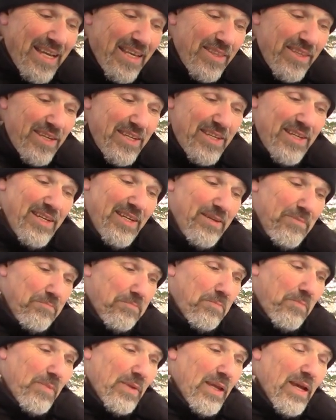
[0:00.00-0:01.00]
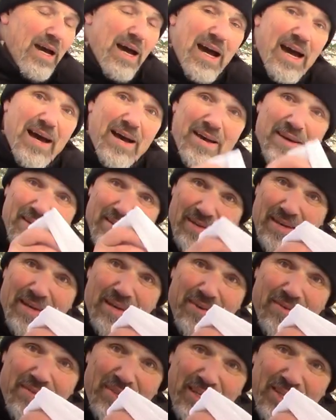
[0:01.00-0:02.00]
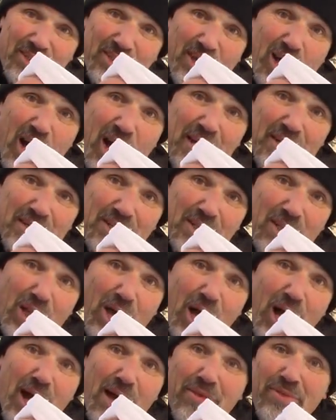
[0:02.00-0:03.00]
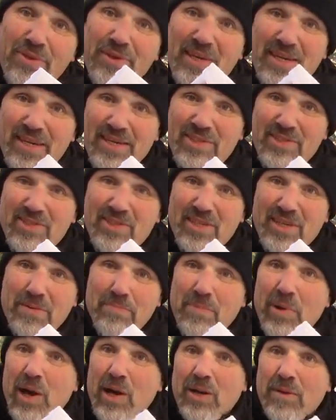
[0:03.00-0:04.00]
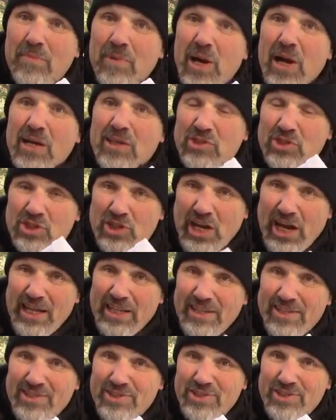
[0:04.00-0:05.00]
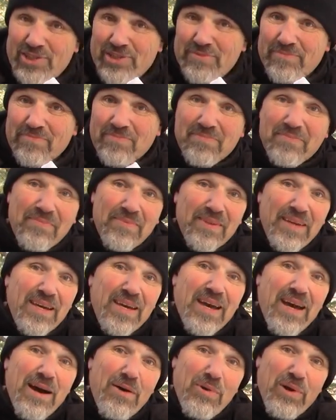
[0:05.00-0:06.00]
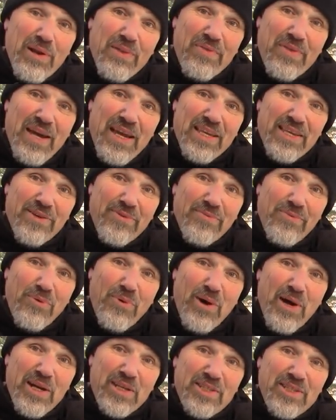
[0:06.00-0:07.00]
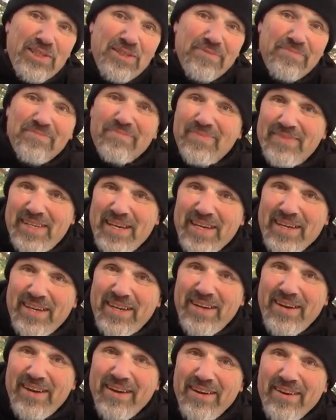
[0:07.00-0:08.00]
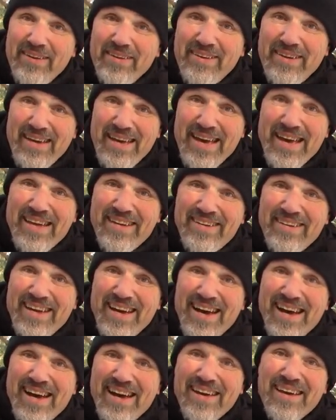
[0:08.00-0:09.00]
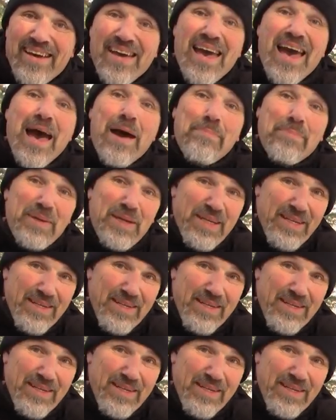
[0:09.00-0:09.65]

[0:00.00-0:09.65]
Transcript: the this cotton cloth is the Apocabox challenge. I want to thank you for watching. Take care, and happy